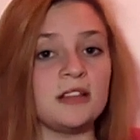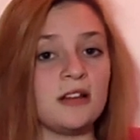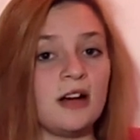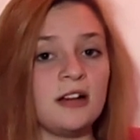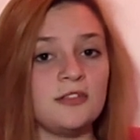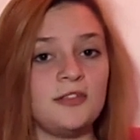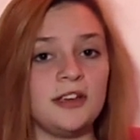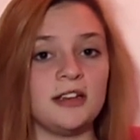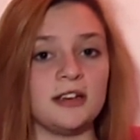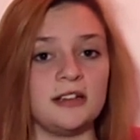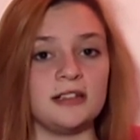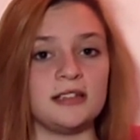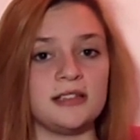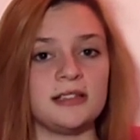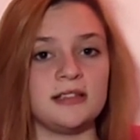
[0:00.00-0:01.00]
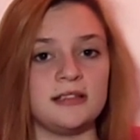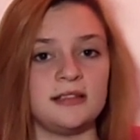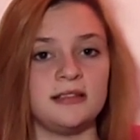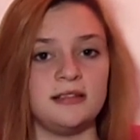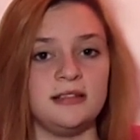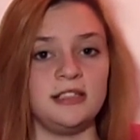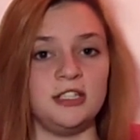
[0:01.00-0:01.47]
Long fingers.
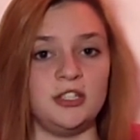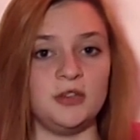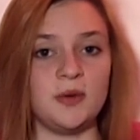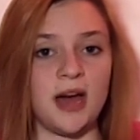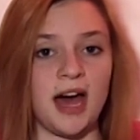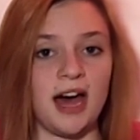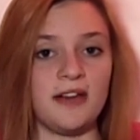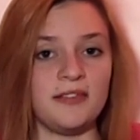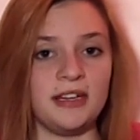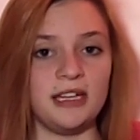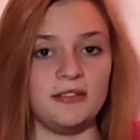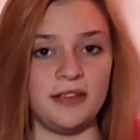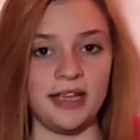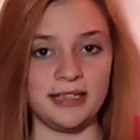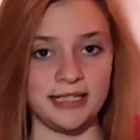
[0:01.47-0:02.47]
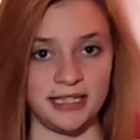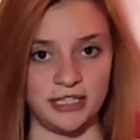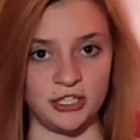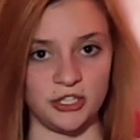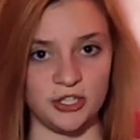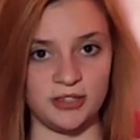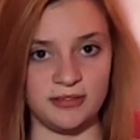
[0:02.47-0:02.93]
You have an
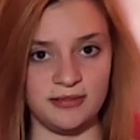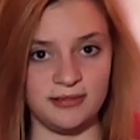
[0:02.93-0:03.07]
advantage.